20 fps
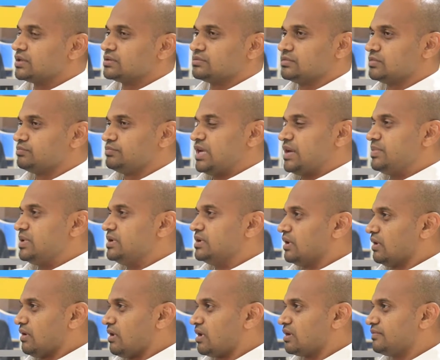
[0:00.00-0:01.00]
maybe
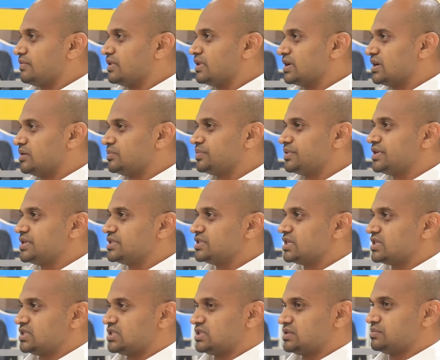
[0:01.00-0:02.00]
a lot of other companies
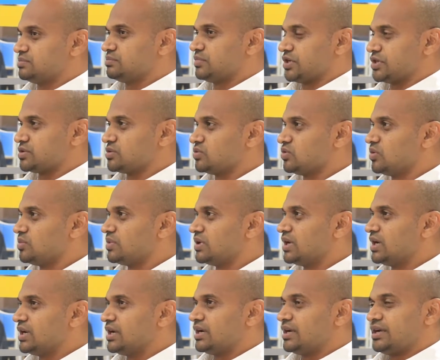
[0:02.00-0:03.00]
just mushroomed.
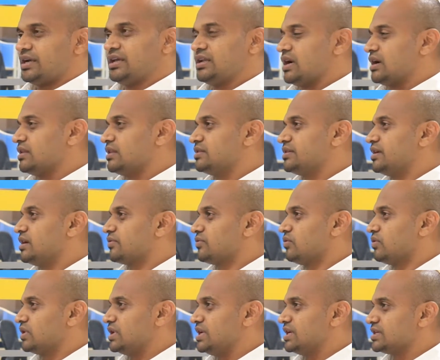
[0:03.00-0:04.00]
In another 3 or
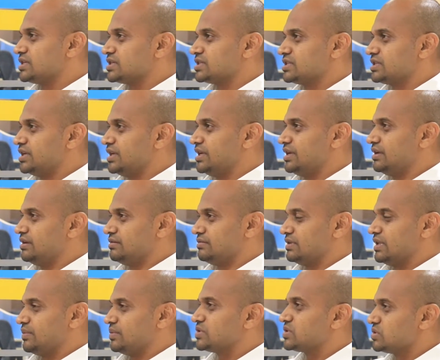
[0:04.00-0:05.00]
4 years,
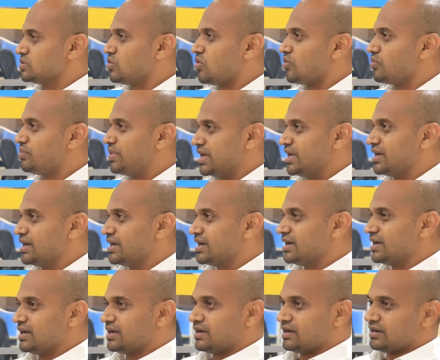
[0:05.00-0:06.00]
there was no big
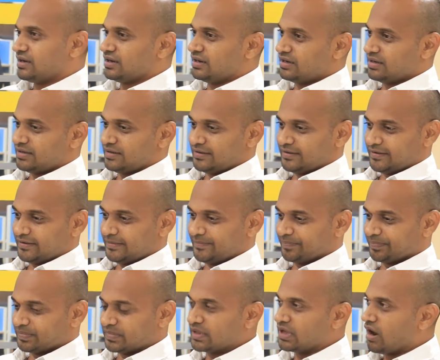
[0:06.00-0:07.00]

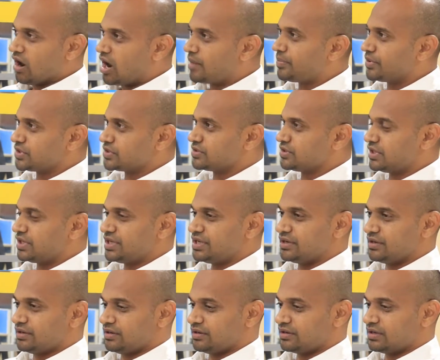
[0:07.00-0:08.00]

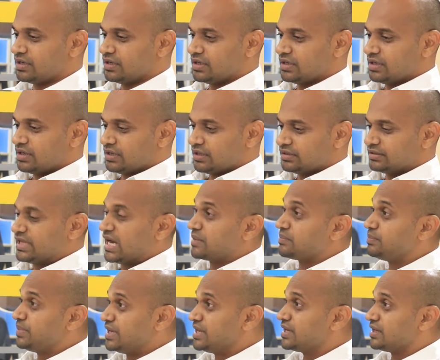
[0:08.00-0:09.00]
opportunity or
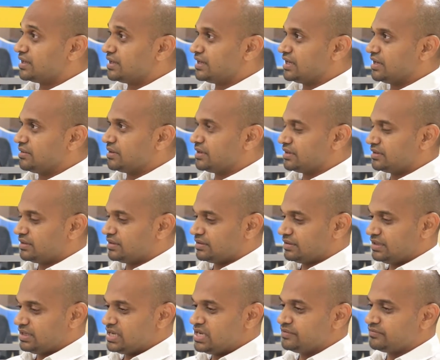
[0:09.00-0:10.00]
that big a
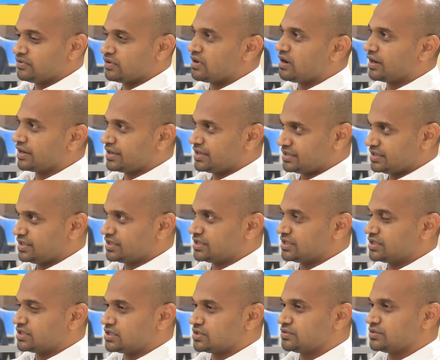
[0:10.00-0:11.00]
need for
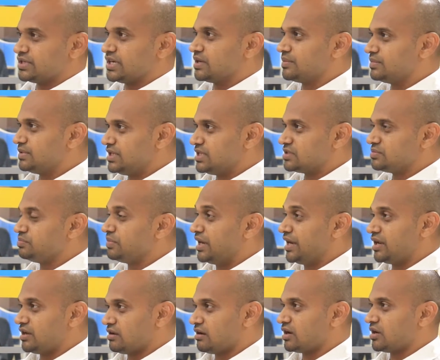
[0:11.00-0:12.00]
organizations to set up these $1
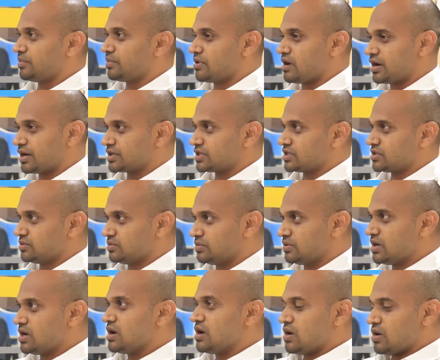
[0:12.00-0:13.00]
million products to
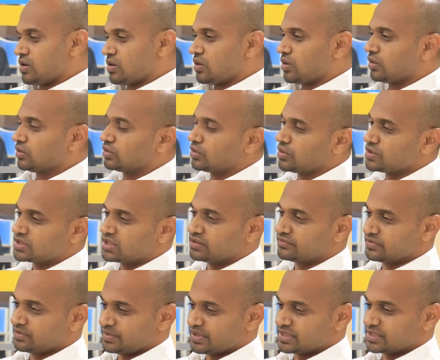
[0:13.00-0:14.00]
host
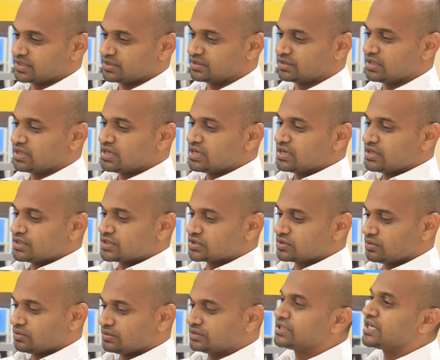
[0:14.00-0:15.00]
information.
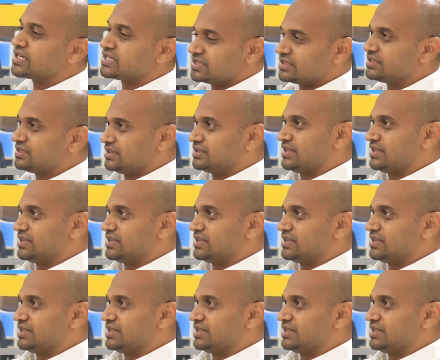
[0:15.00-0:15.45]
So that's